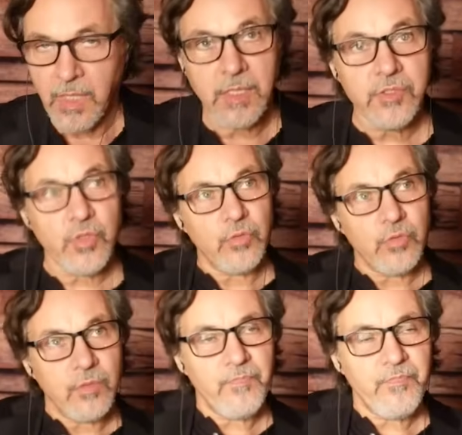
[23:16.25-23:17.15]
So
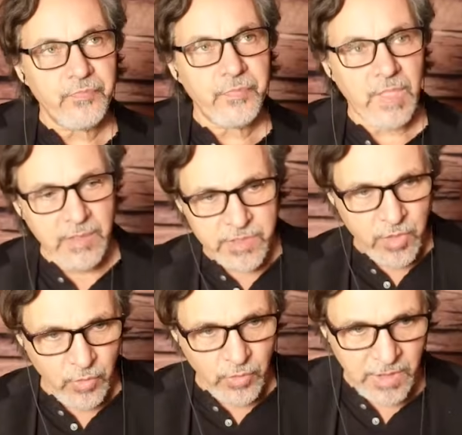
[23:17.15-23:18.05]
let's go
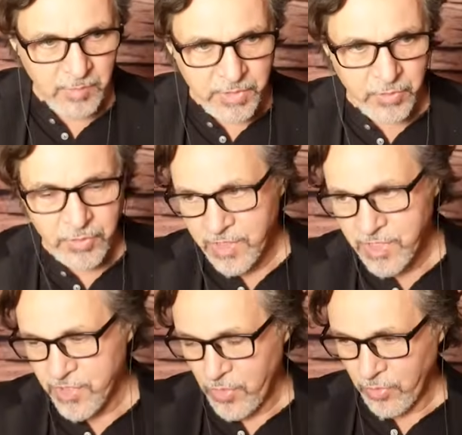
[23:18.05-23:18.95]
a little bit to the
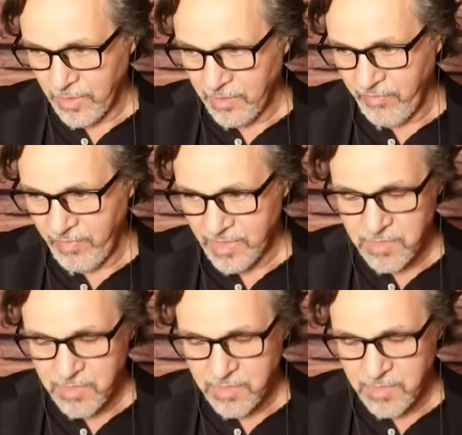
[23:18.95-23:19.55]
external events,